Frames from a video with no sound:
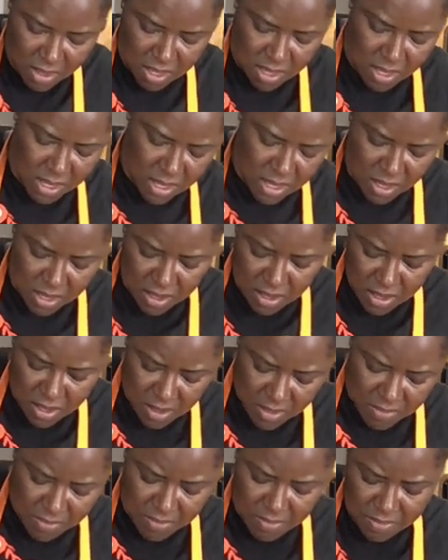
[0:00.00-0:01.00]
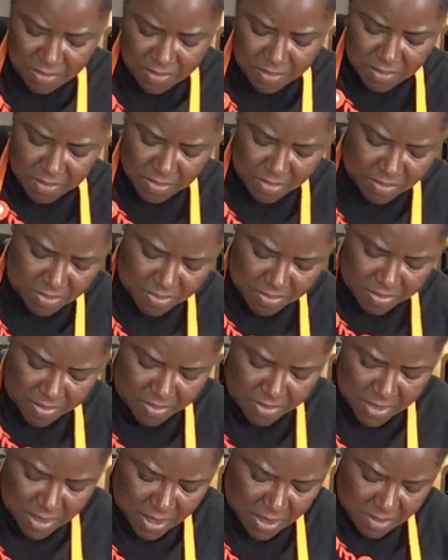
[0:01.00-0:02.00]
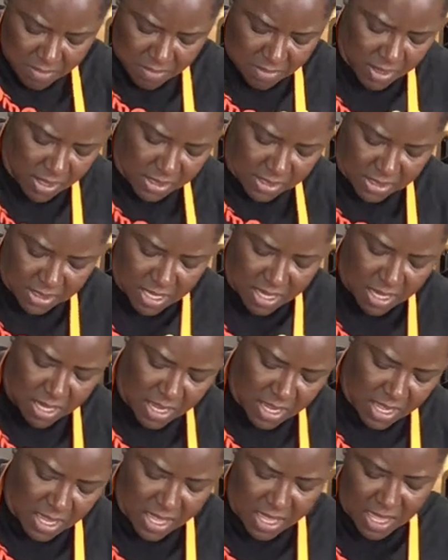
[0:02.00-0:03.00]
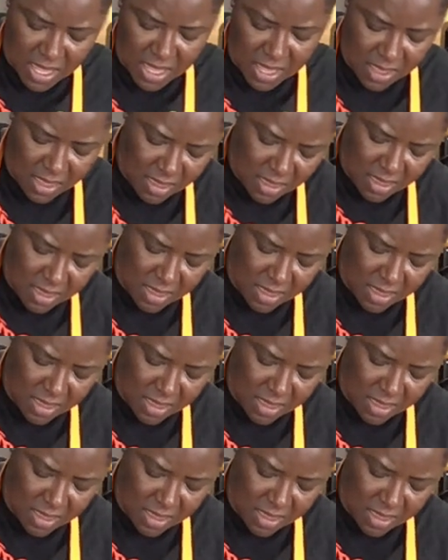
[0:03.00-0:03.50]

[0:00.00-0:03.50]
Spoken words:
Cut it up. Mix that in.